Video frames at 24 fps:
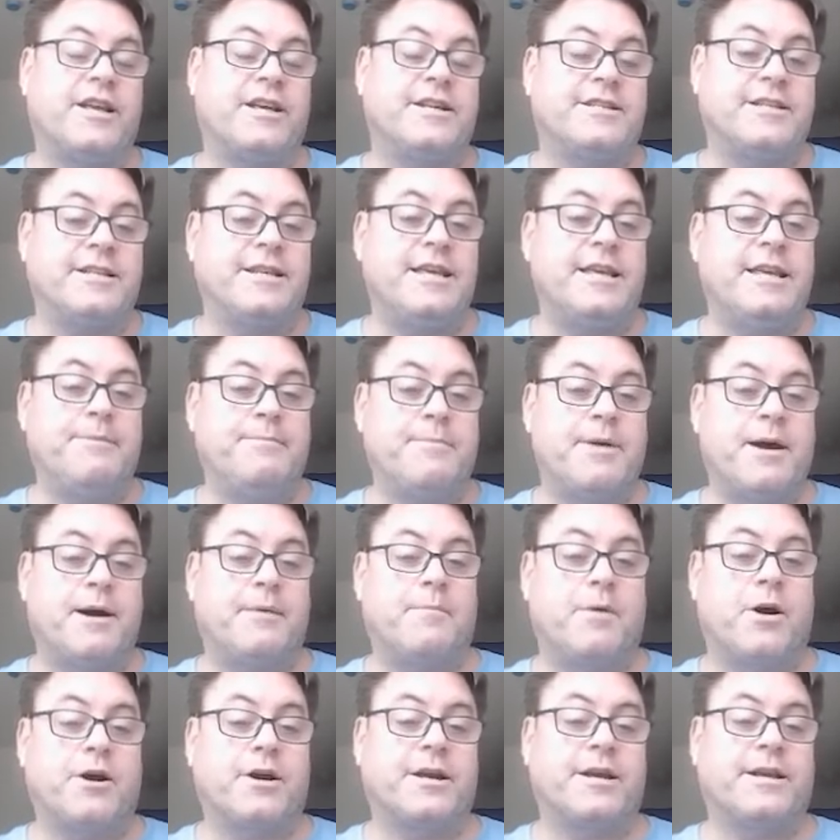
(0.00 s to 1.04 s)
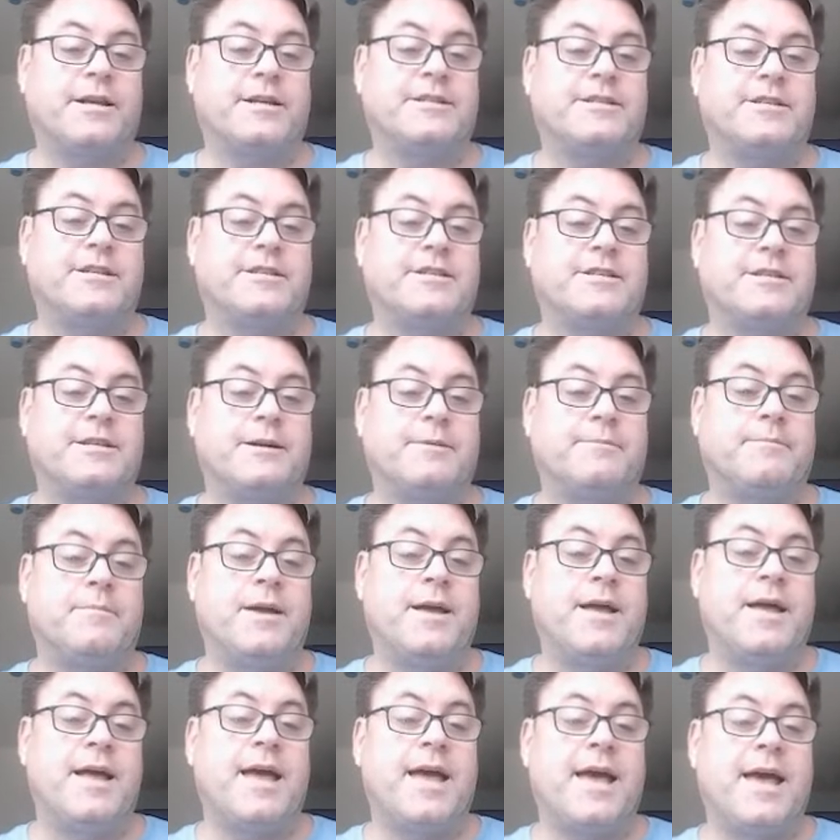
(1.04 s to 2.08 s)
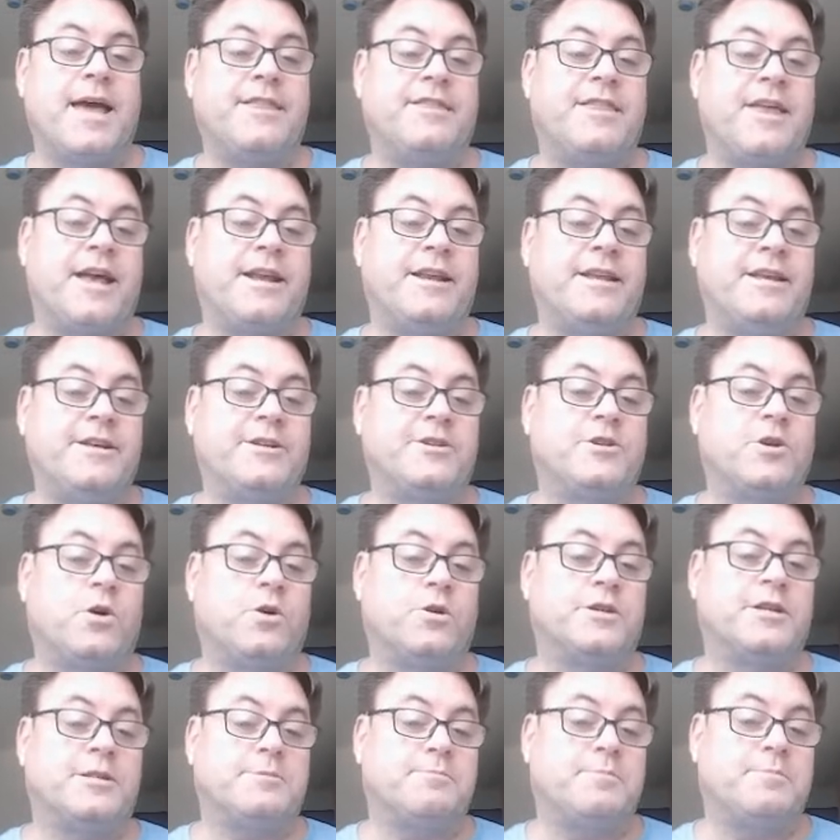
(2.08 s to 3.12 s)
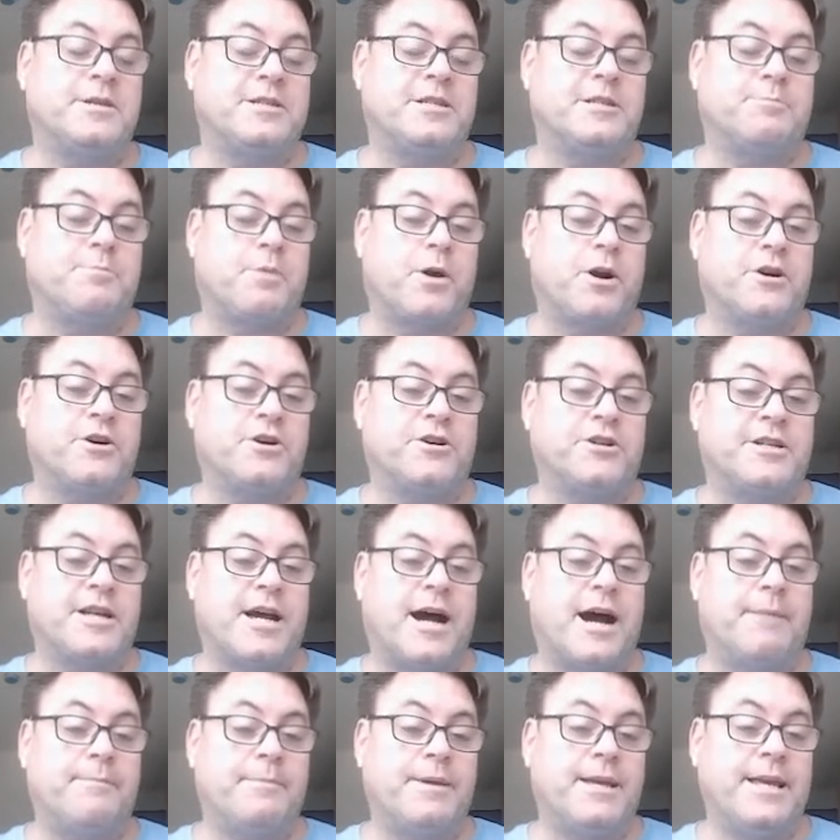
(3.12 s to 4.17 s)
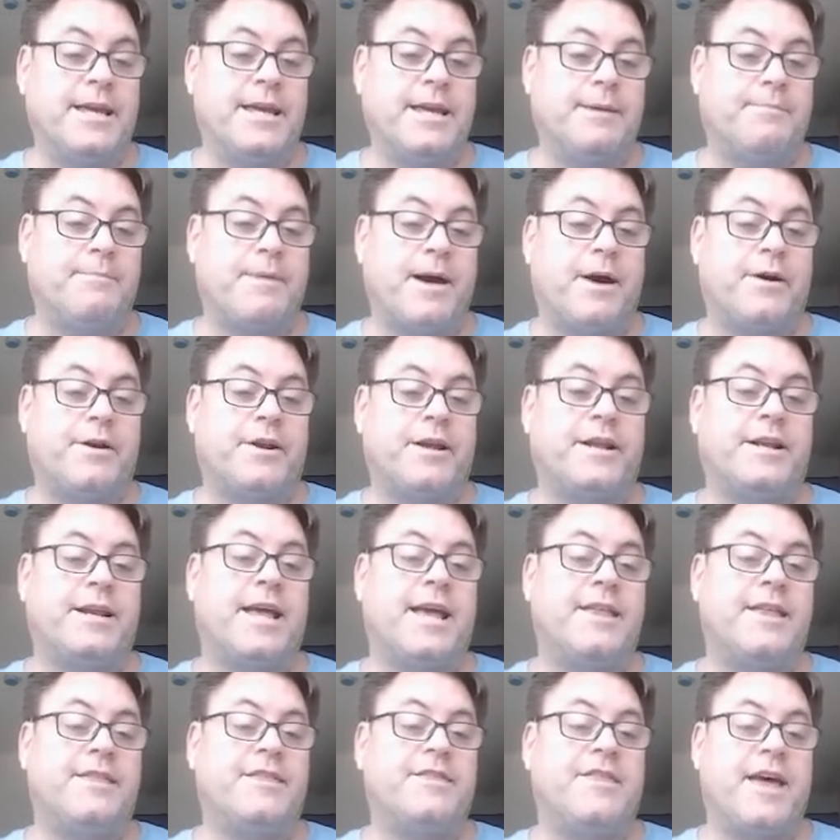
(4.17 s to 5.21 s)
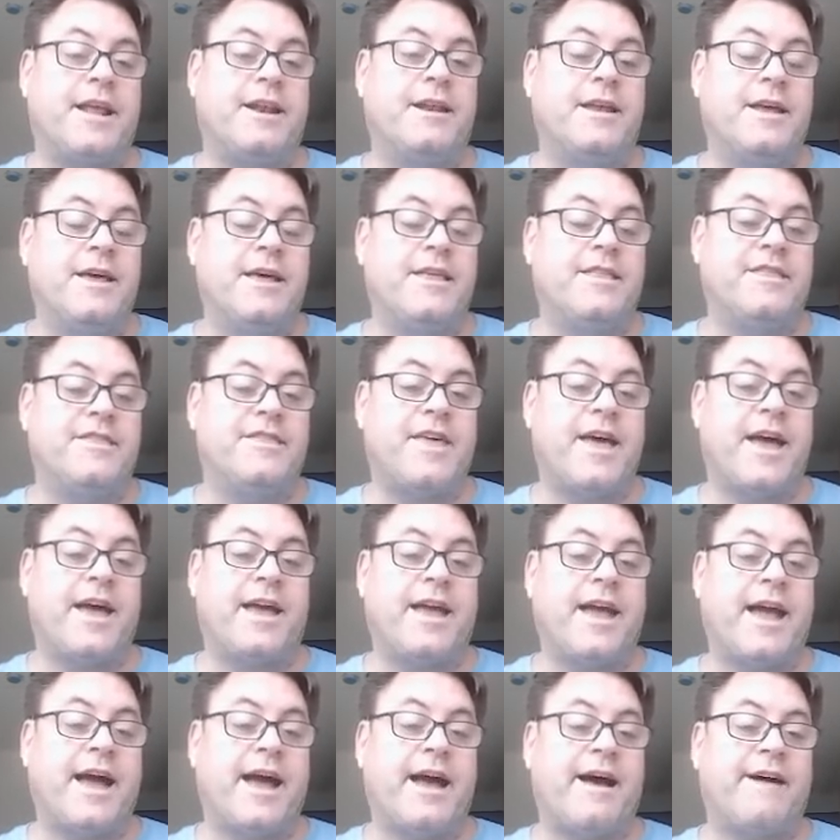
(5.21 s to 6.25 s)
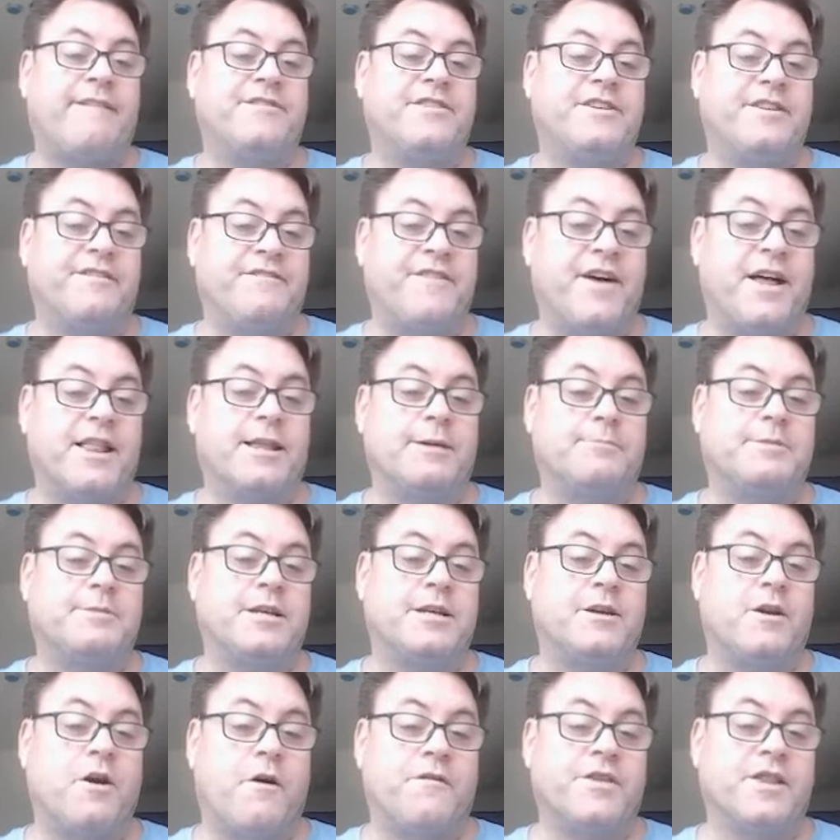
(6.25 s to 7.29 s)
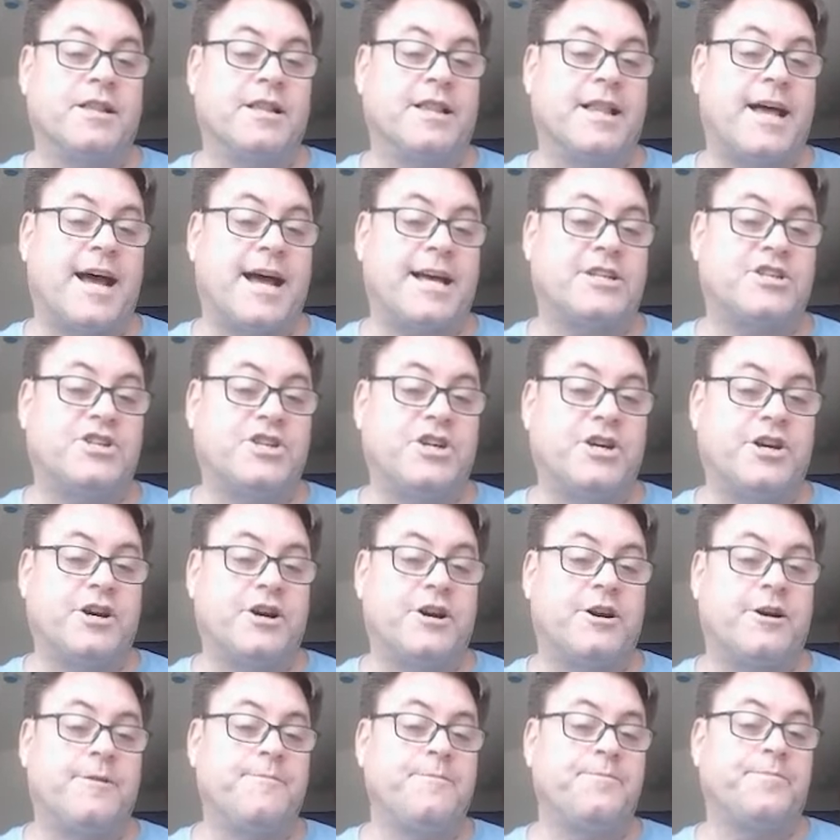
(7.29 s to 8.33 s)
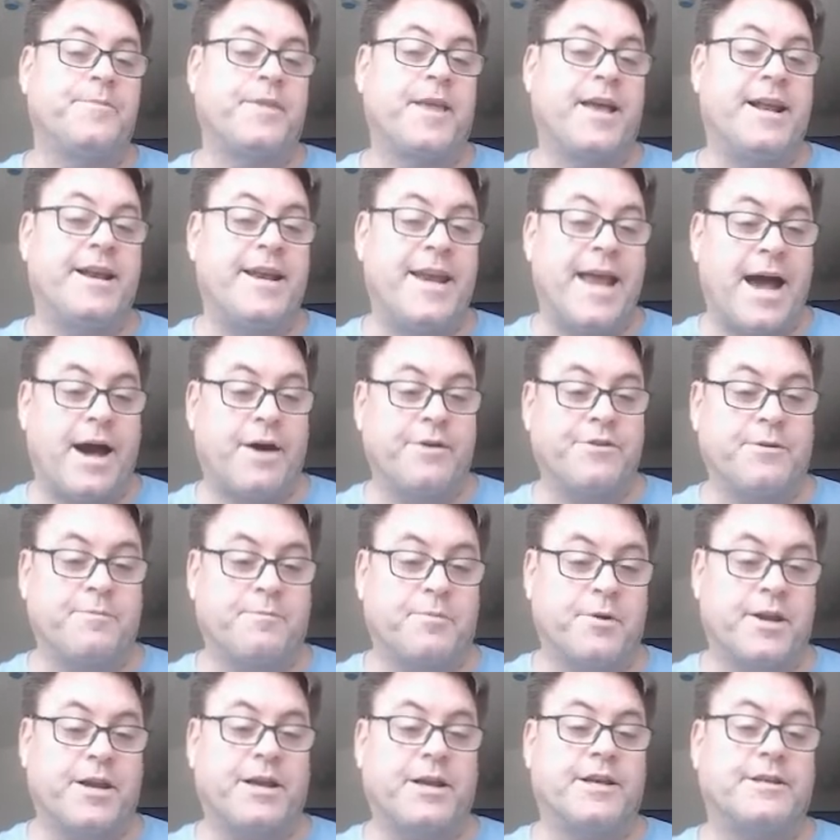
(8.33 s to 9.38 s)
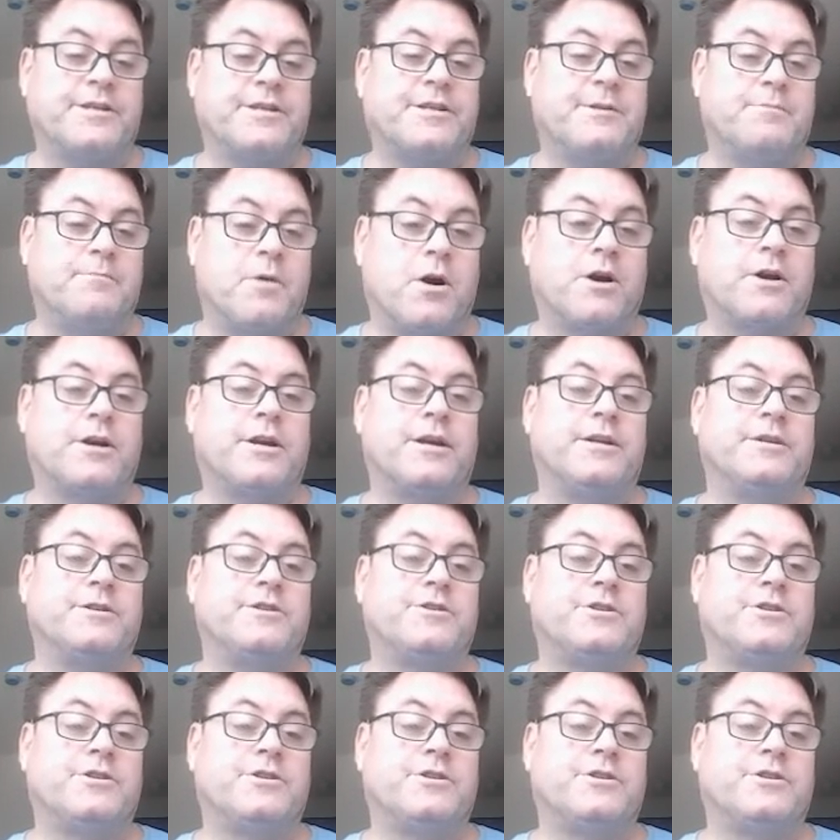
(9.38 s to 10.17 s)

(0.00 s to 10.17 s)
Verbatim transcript: It's an email marketing system, and then he told his business partner Tom E about it, and then they have developed it over the last year, and now they're bringing it to market.